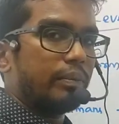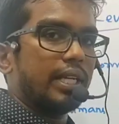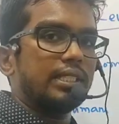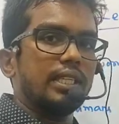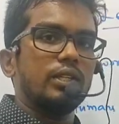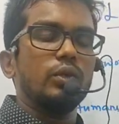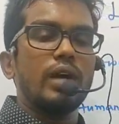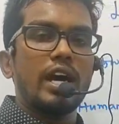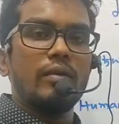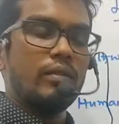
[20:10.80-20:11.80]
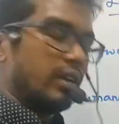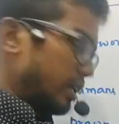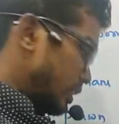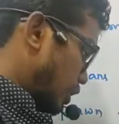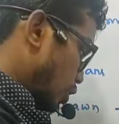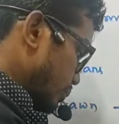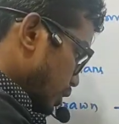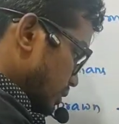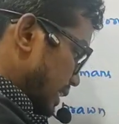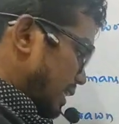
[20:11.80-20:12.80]
temperature, to have the
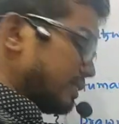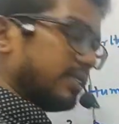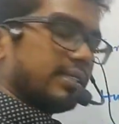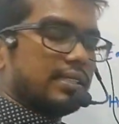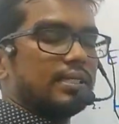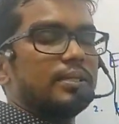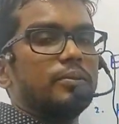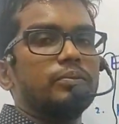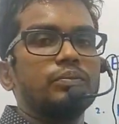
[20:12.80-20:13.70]
homeostasis,